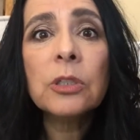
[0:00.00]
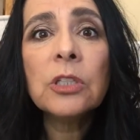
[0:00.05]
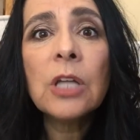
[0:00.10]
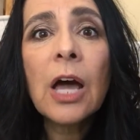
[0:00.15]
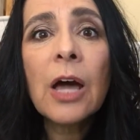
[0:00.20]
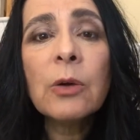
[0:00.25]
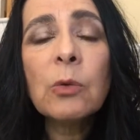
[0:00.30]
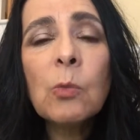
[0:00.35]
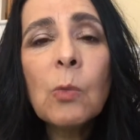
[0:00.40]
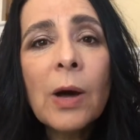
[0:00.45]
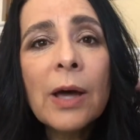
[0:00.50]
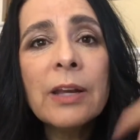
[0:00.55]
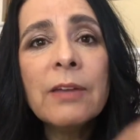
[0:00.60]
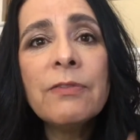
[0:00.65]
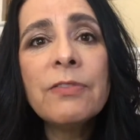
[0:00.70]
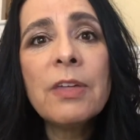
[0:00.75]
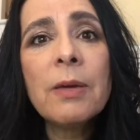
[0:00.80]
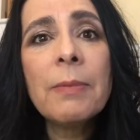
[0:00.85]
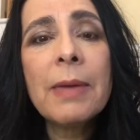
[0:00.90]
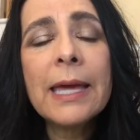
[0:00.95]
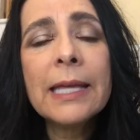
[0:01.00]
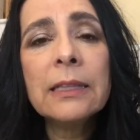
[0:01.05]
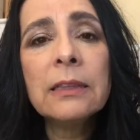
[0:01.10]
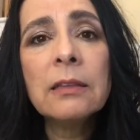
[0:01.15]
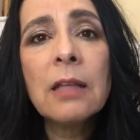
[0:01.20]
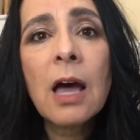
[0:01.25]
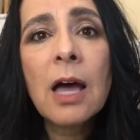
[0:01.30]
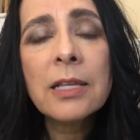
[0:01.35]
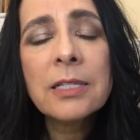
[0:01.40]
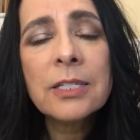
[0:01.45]
Not one of them had
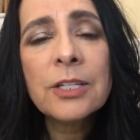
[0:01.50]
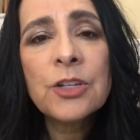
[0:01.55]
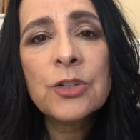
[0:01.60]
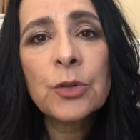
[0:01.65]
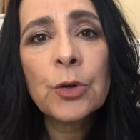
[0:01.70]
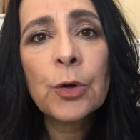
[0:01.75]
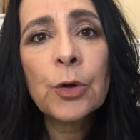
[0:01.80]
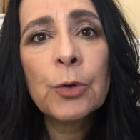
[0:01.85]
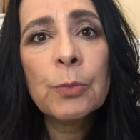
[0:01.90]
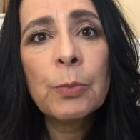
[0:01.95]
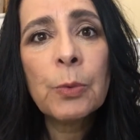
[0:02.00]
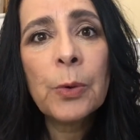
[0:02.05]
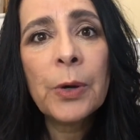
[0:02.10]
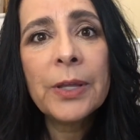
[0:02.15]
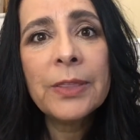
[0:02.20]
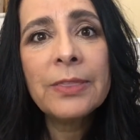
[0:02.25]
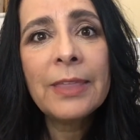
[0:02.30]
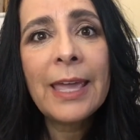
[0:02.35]
lost his or her board.